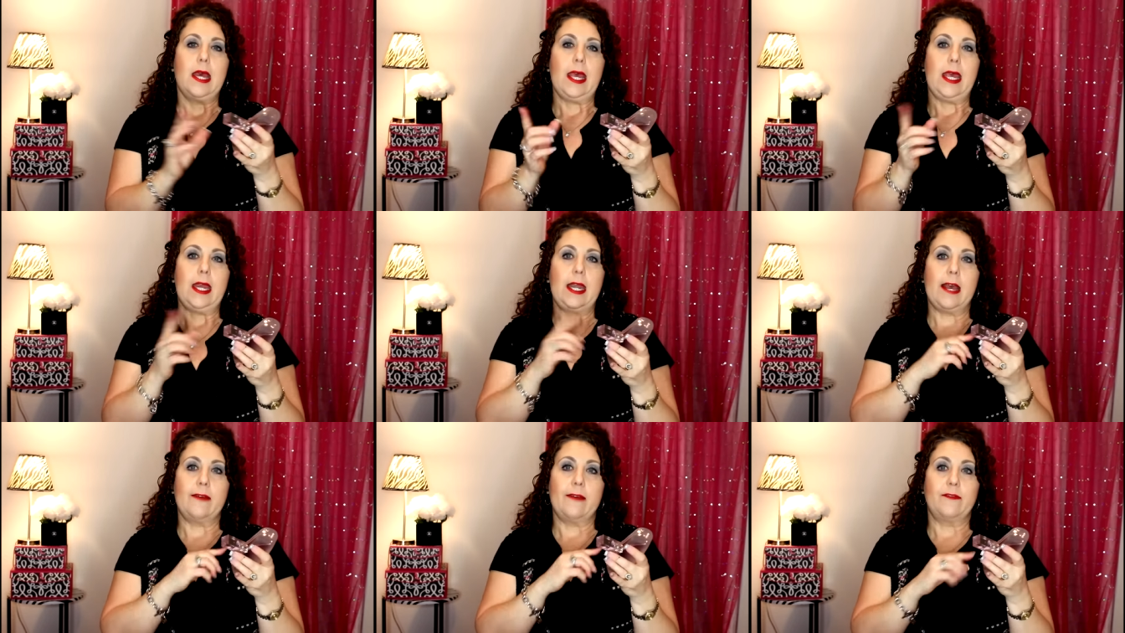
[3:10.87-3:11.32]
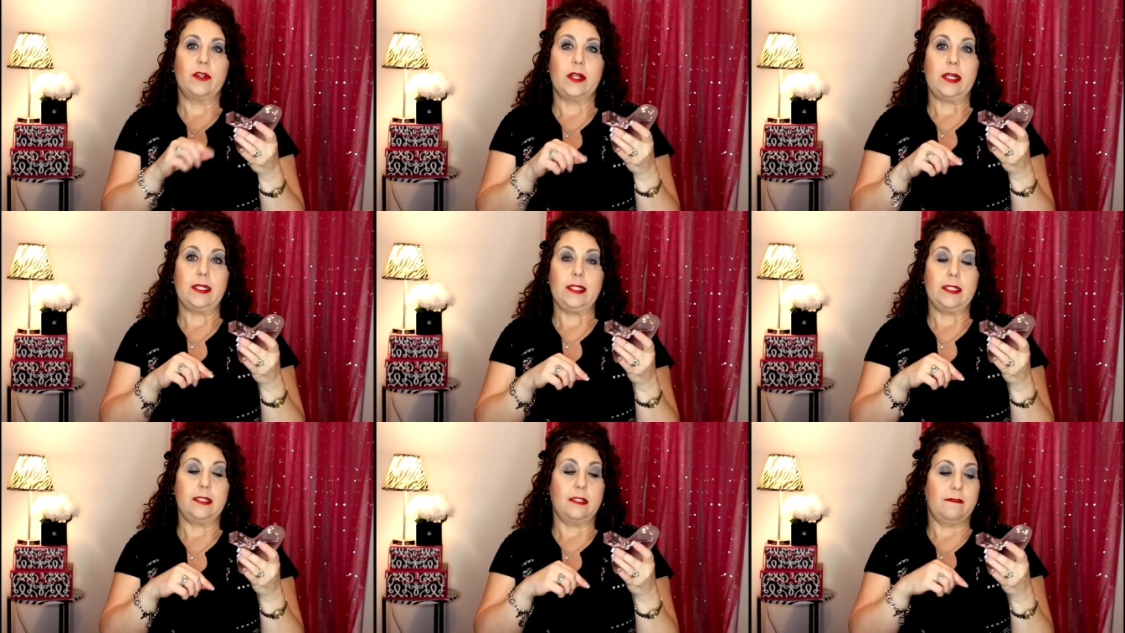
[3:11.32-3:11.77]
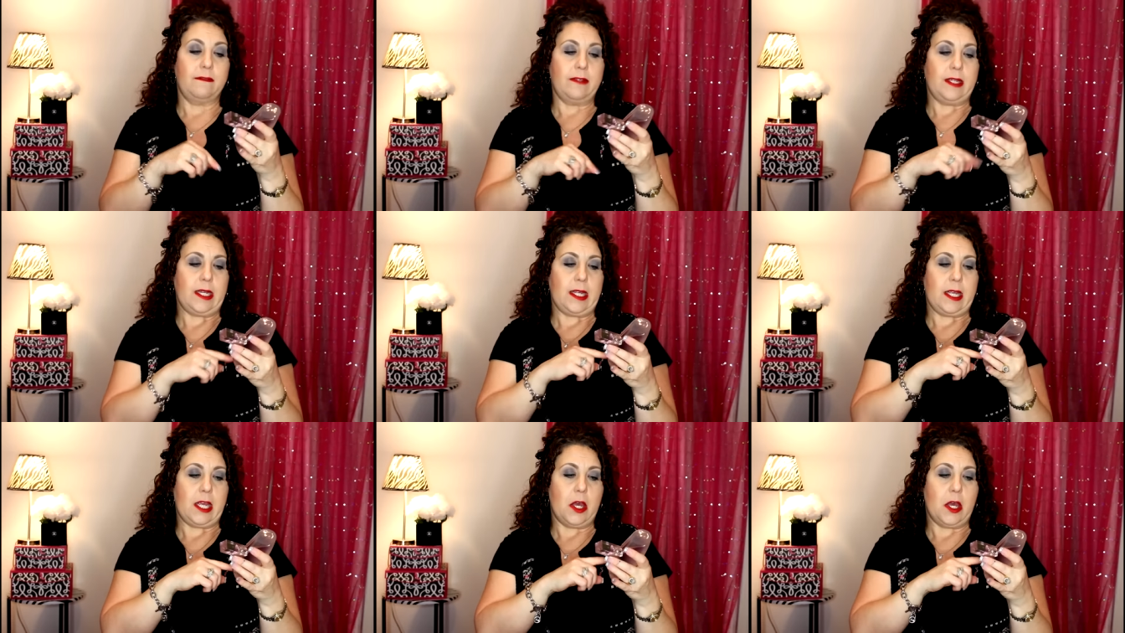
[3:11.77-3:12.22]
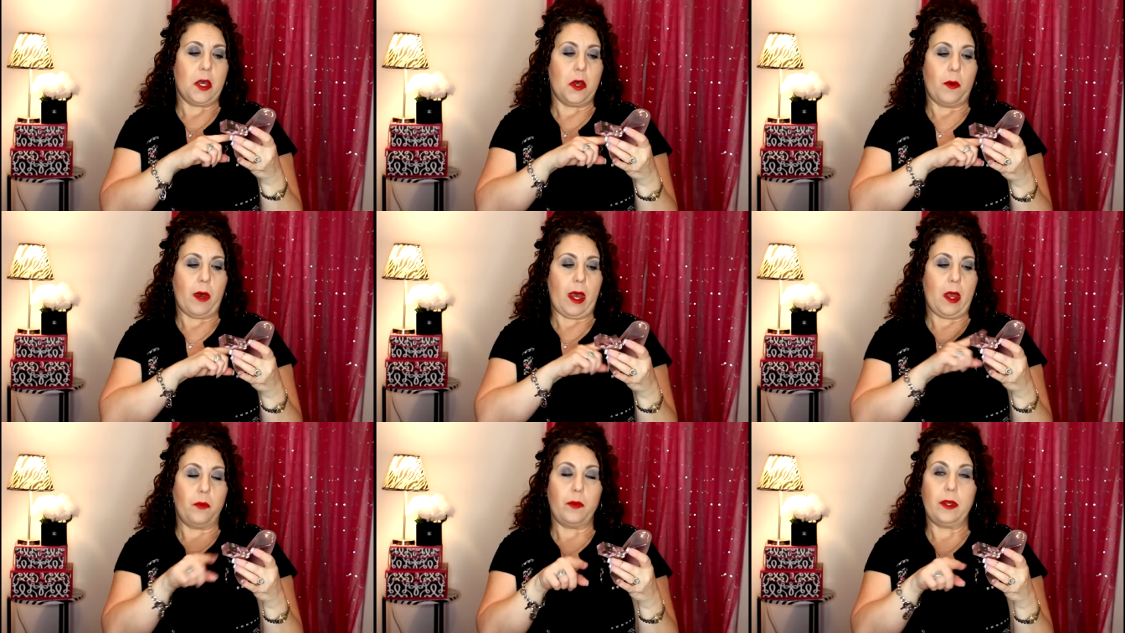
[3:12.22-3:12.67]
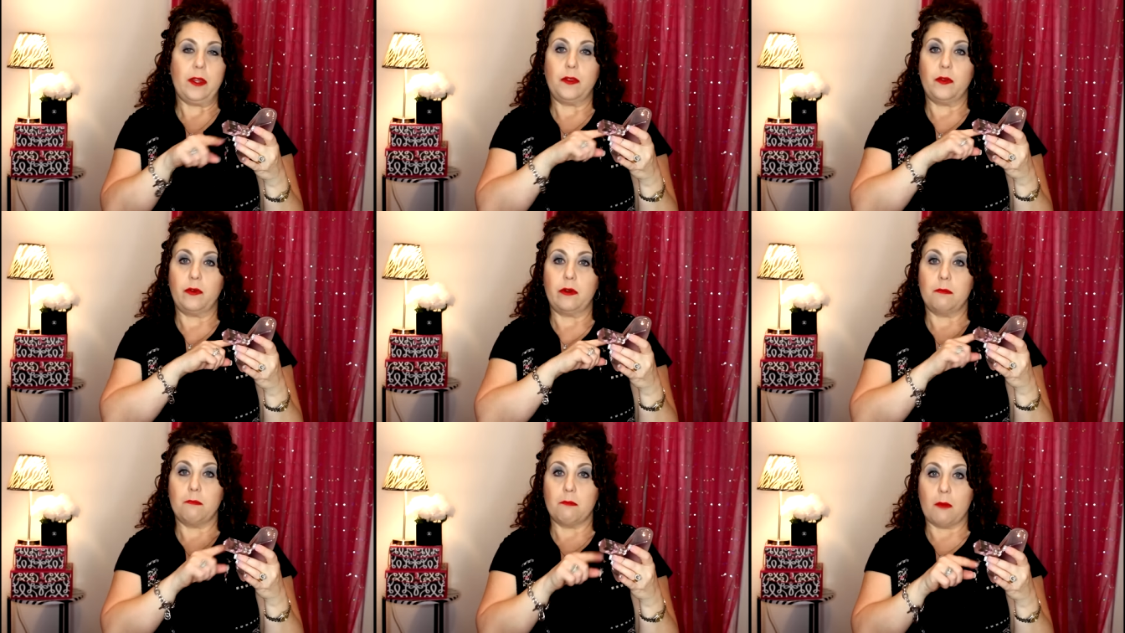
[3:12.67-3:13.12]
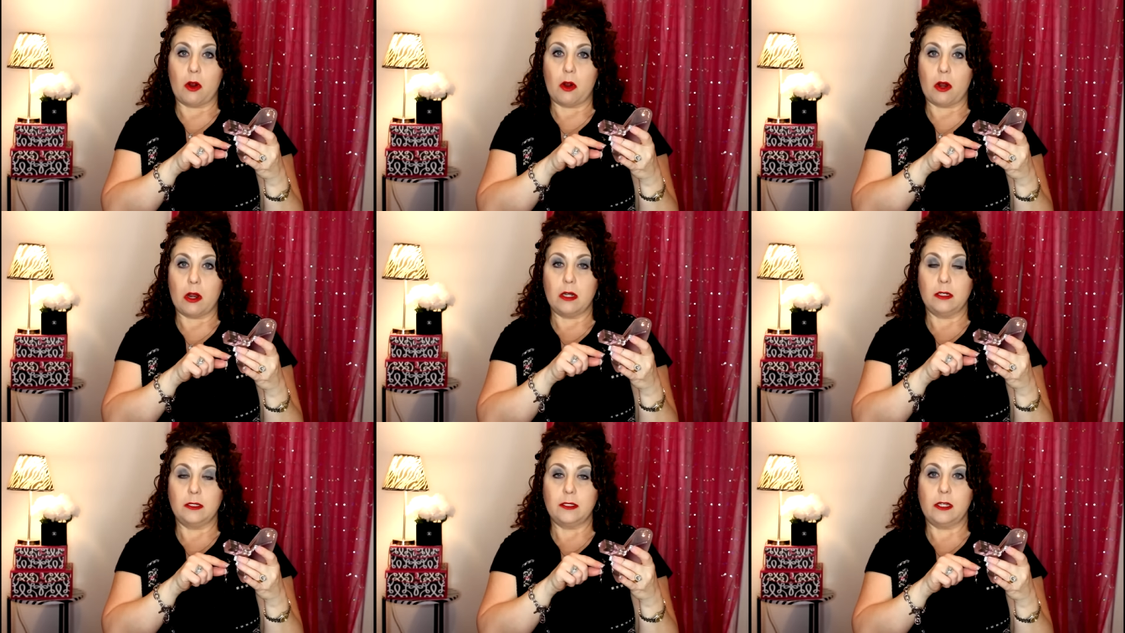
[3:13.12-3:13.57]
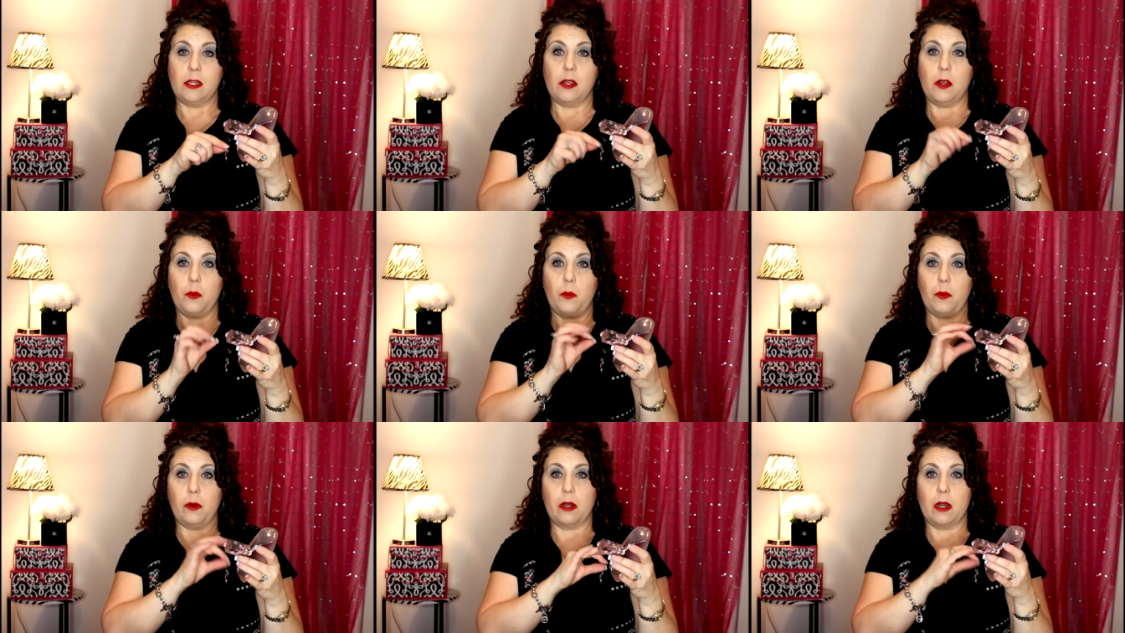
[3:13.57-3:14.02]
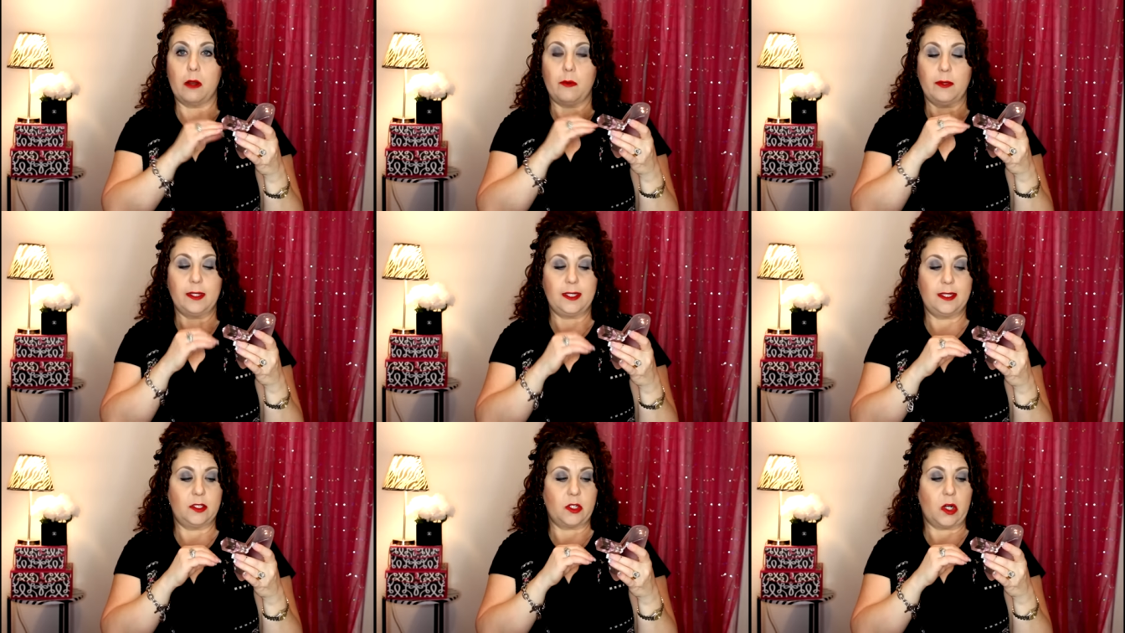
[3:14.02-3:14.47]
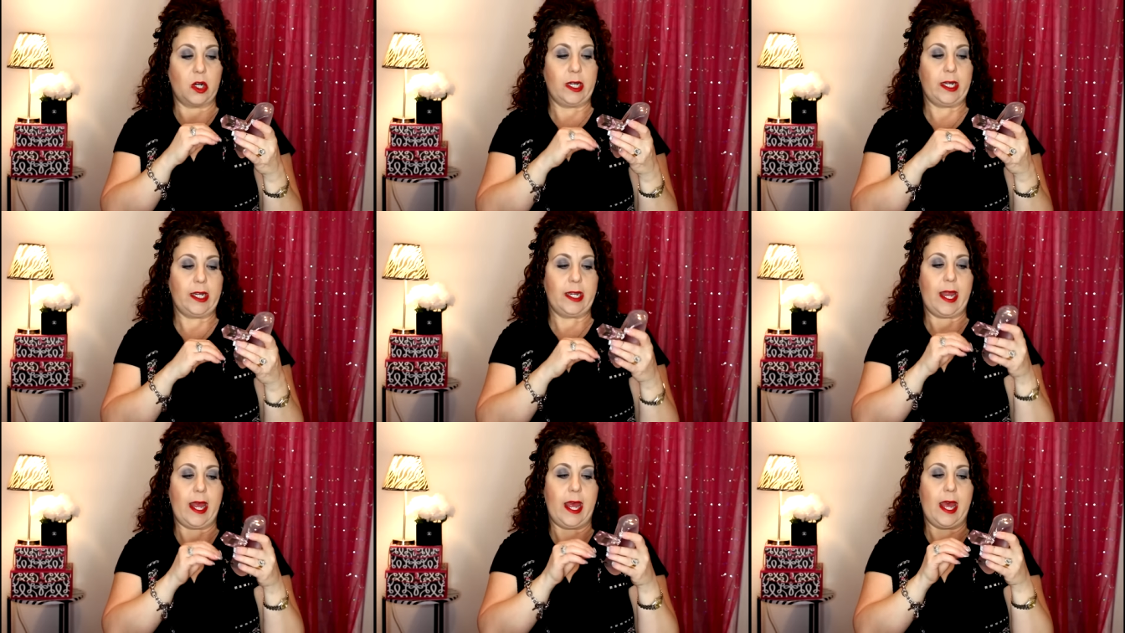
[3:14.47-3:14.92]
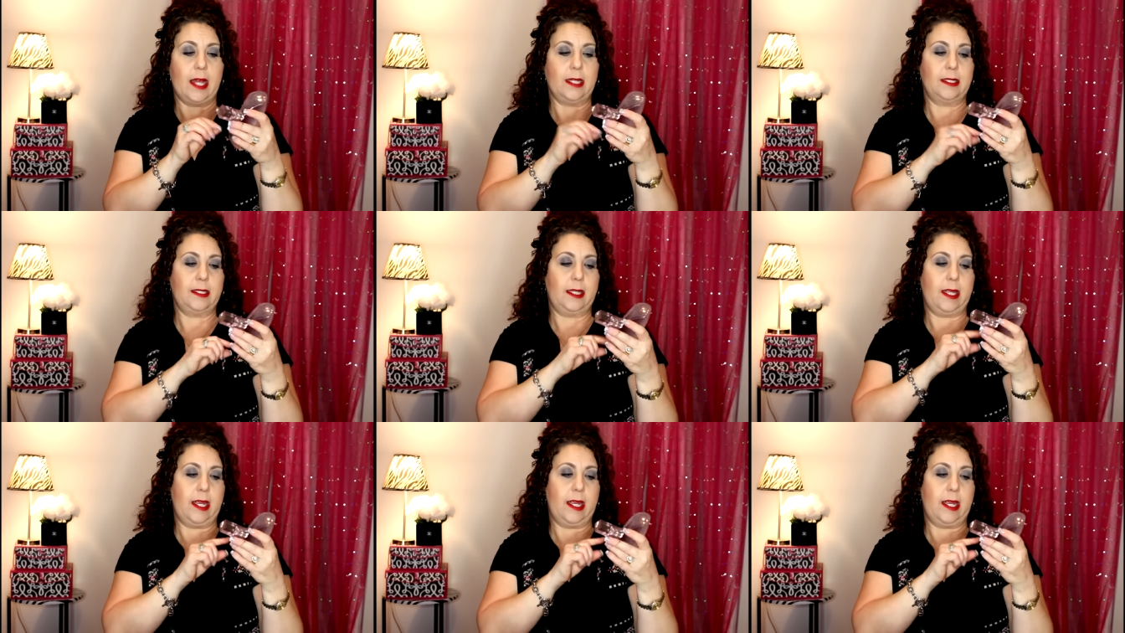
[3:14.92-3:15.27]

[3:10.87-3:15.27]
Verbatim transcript: And after I did the video, I went through and marked where I was starting at,